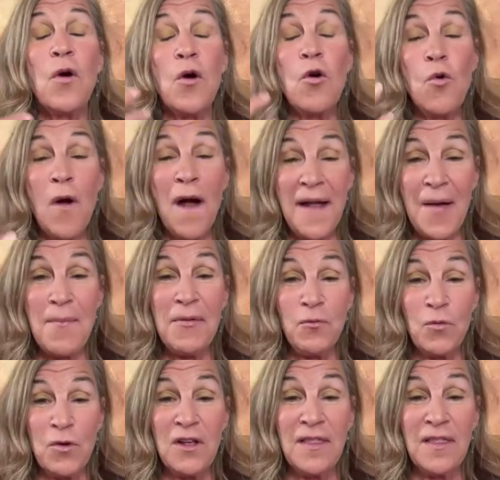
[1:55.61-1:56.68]
Who I am
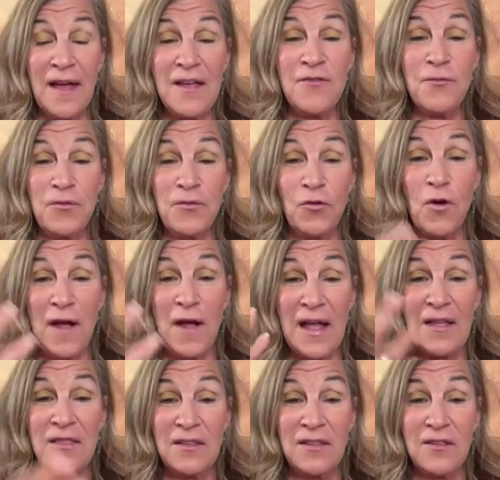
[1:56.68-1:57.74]
in real life before I
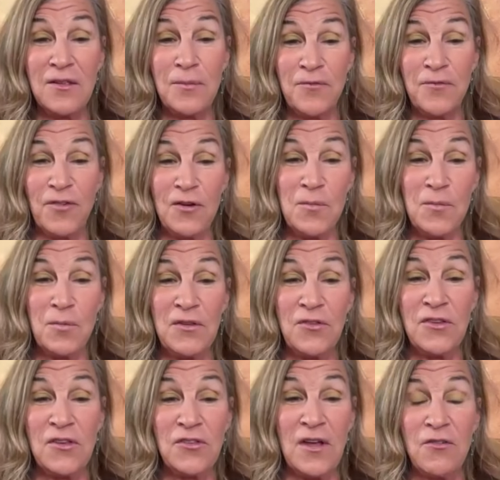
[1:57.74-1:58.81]
had the little fairy
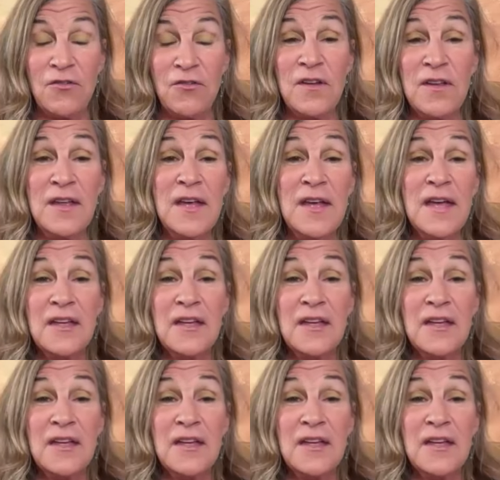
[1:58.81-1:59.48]
princess outfit